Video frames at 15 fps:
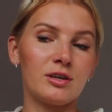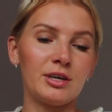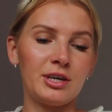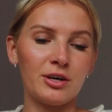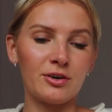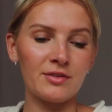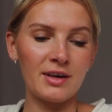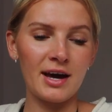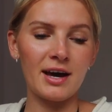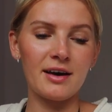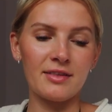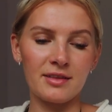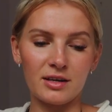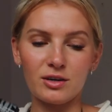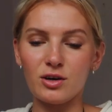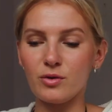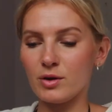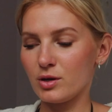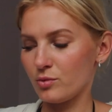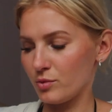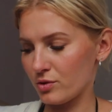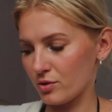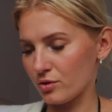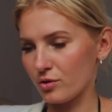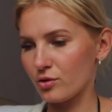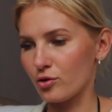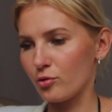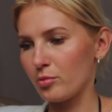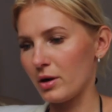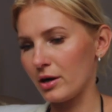cure that, and then go in with the
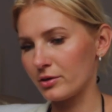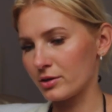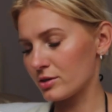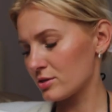chrome powder.